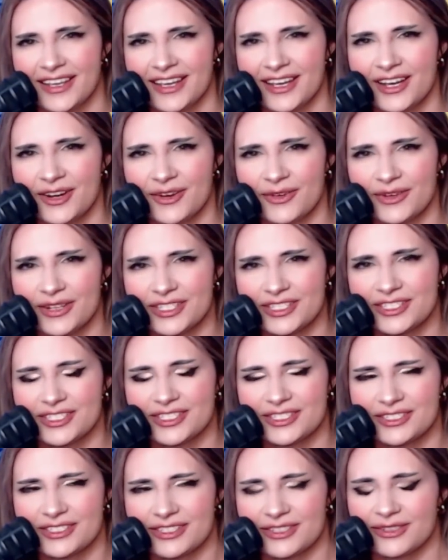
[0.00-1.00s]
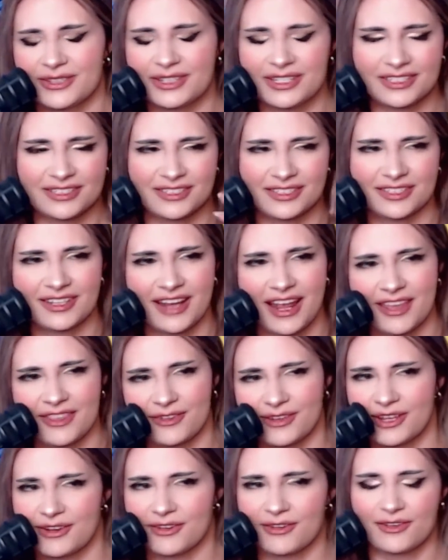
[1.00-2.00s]
which it's
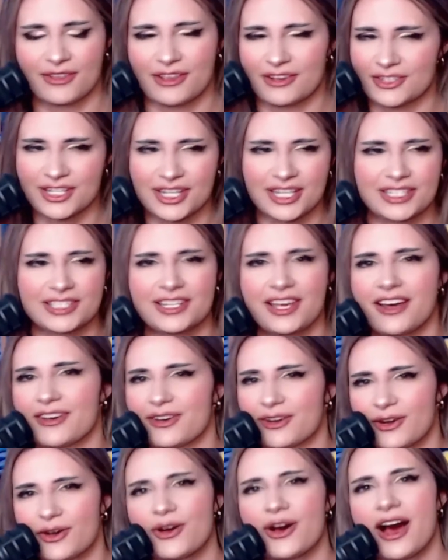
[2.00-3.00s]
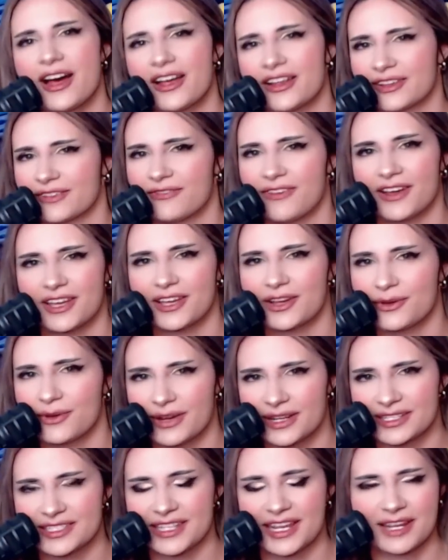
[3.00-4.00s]
neither here nor there. She gets caught in fucking
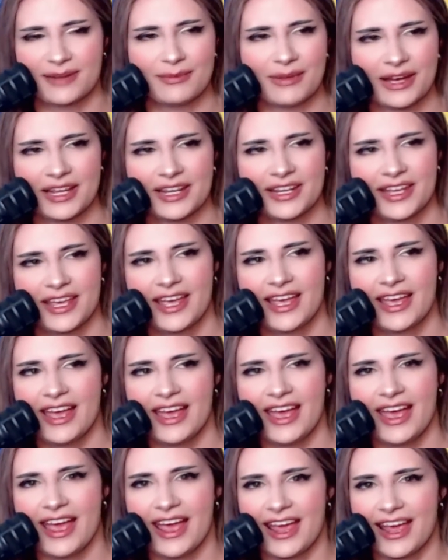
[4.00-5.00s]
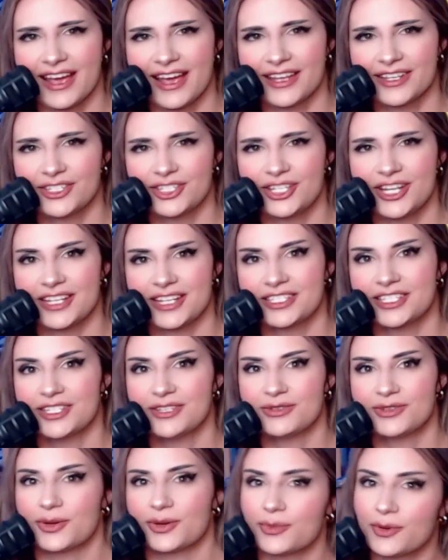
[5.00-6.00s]
quicksand mud and she has to
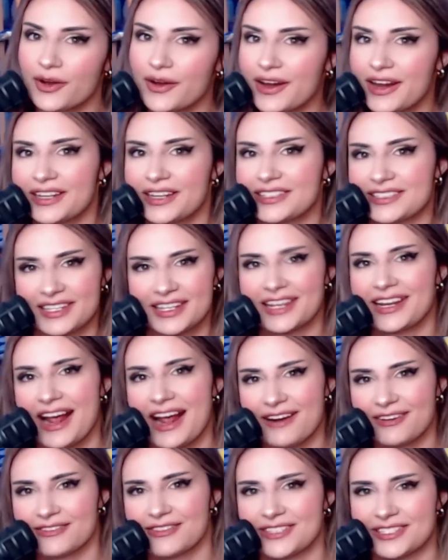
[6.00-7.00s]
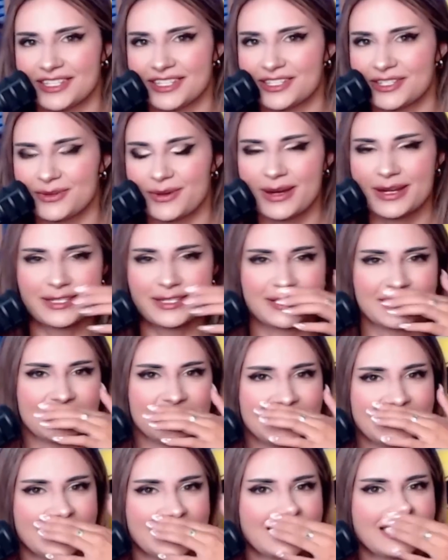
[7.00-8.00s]
use her brain to get out of the situation.
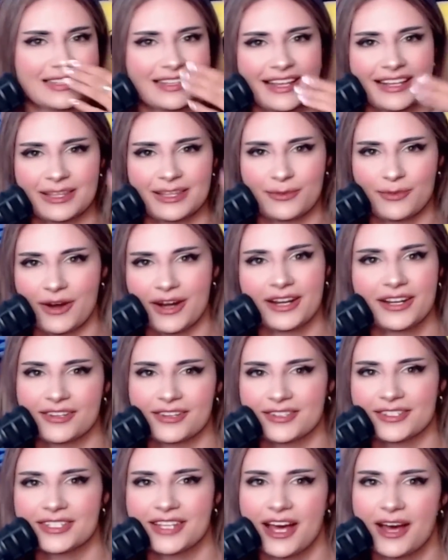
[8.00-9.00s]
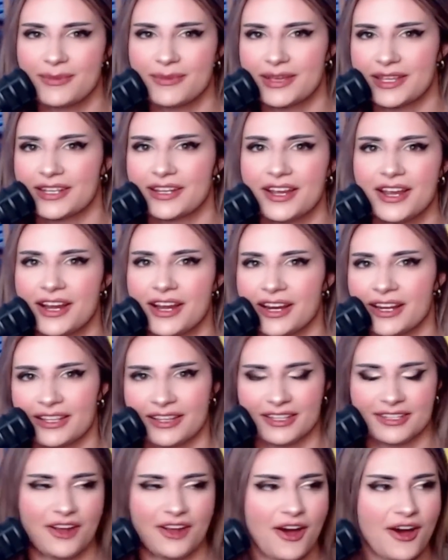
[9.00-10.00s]
This isn't like the predators coming,
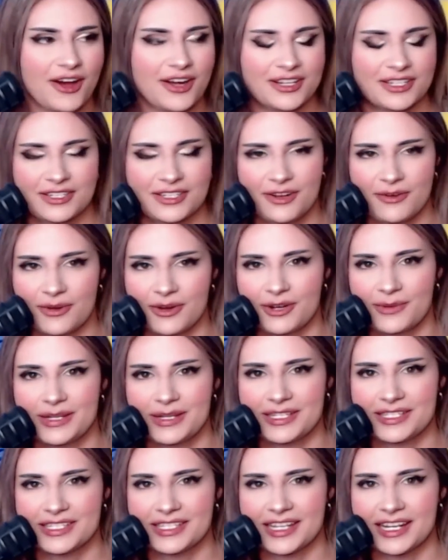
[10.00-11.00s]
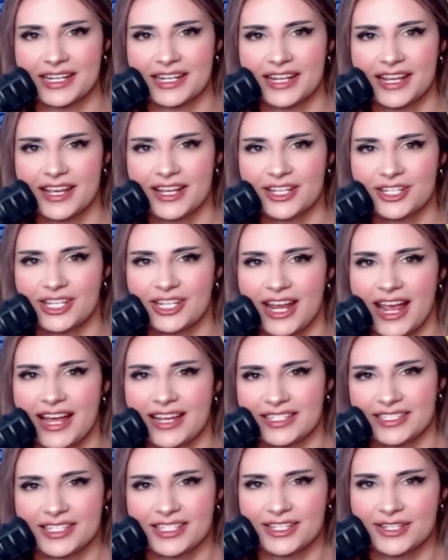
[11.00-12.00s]
the dog's nowhere to be seen. She
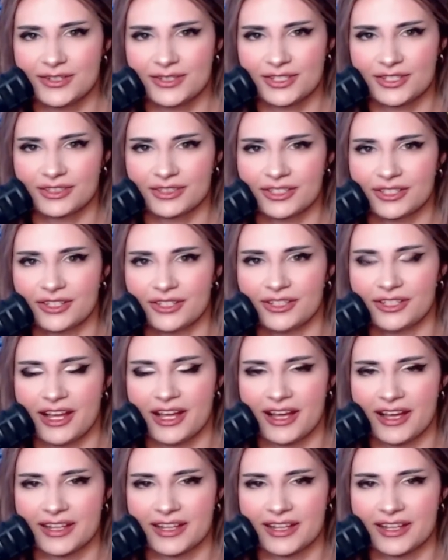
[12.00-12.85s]
has to use her little